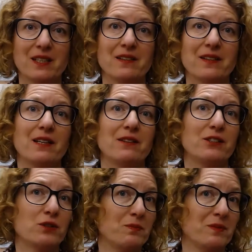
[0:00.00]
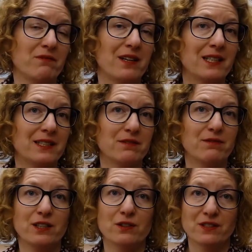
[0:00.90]
There it should be
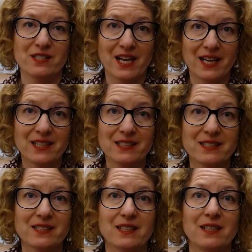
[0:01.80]
relatively concise,